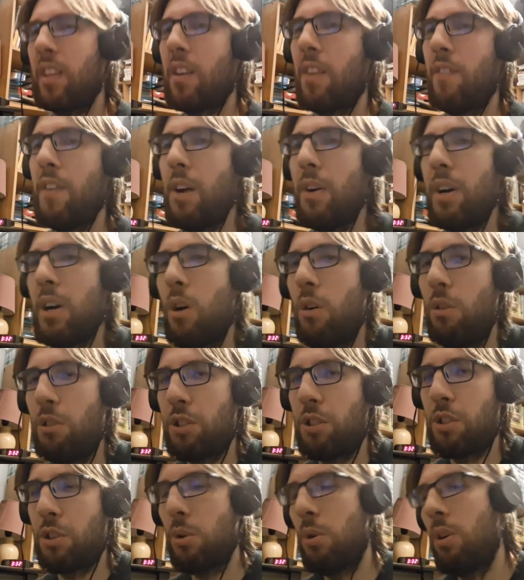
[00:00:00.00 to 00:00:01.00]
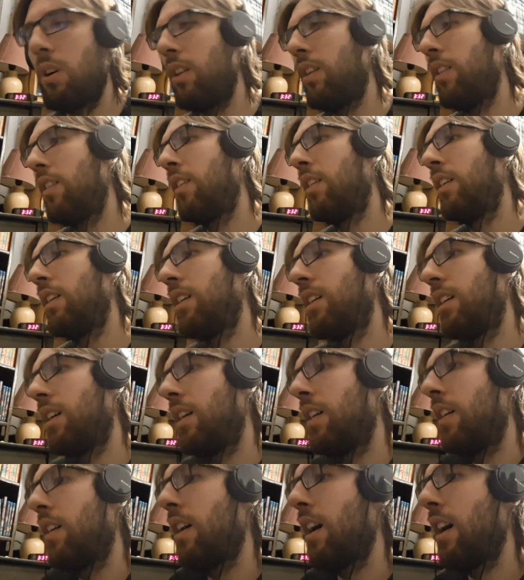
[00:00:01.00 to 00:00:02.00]
very old school
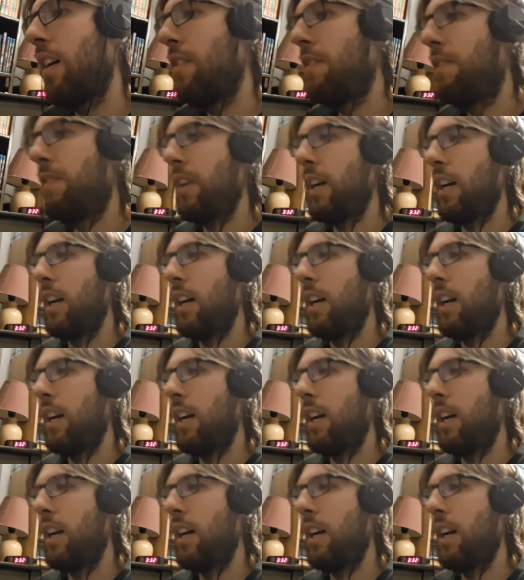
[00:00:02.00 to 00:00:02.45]
of